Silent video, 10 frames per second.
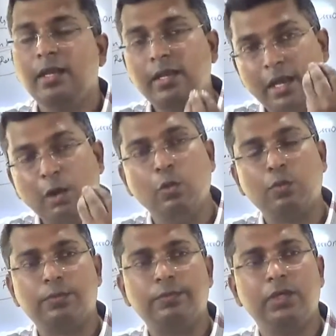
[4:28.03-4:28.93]

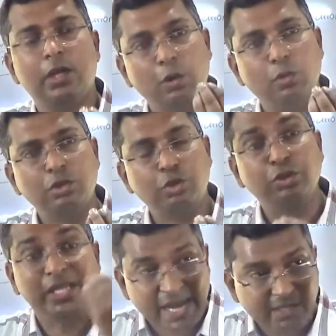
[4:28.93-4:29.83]
Now, now
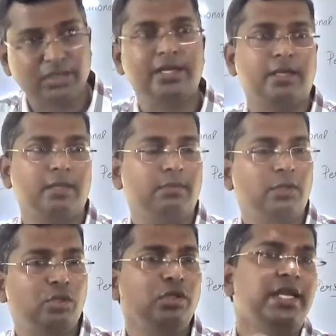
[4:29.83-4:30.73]
to the national income,
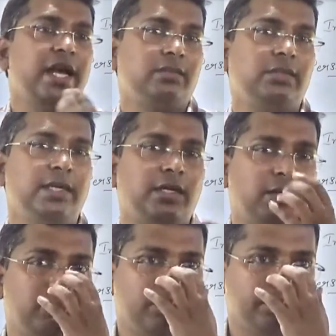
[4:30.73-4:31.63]
to the national
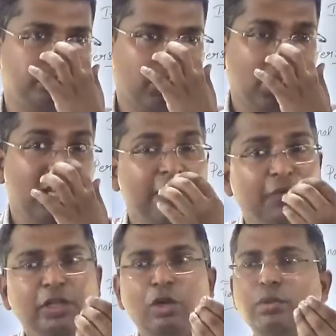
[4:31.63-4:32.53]
income,
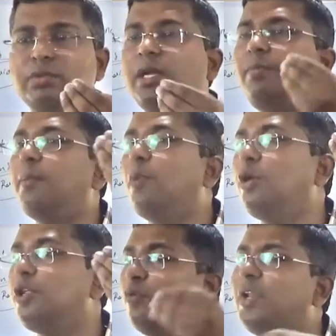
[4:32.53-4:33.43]
even though some
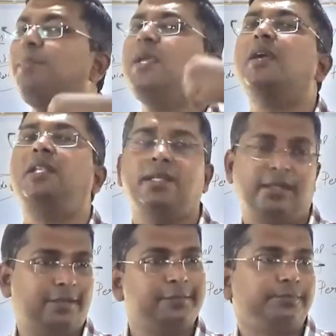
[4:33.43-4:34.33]
amount you will be
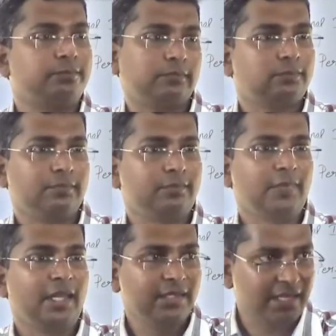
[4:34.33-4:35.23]
getting
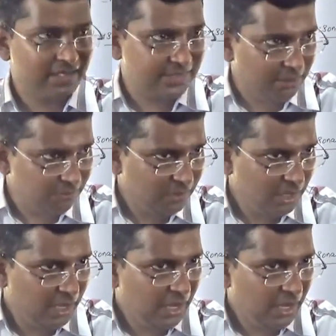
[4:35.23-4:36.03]
there are some